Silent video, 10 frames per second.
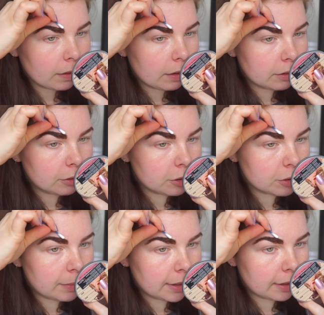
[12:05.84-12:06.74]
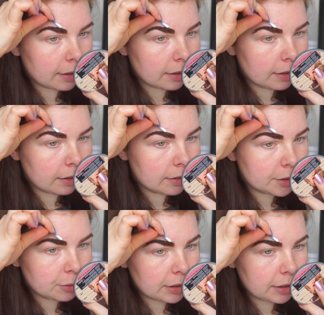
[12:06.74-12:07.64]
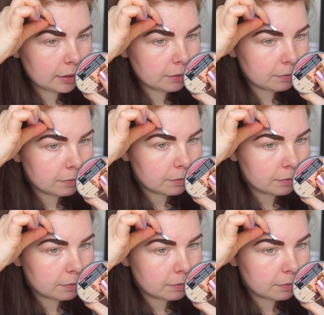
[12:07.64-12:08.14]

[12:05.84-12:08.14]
and you're just making a straight line.